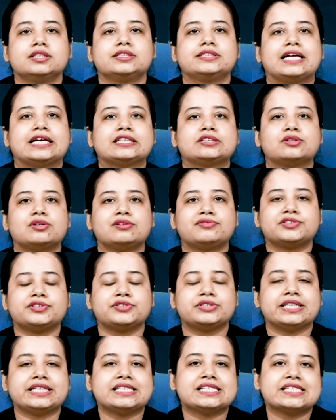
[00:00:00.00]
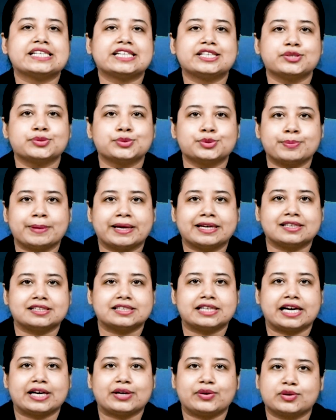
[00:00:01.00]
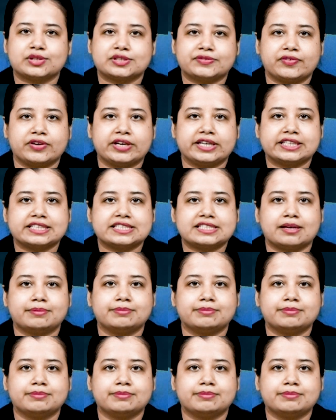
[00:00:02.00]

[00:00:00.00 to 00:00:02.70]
That's all for today. Stay tuned to Medical Dialogues for latest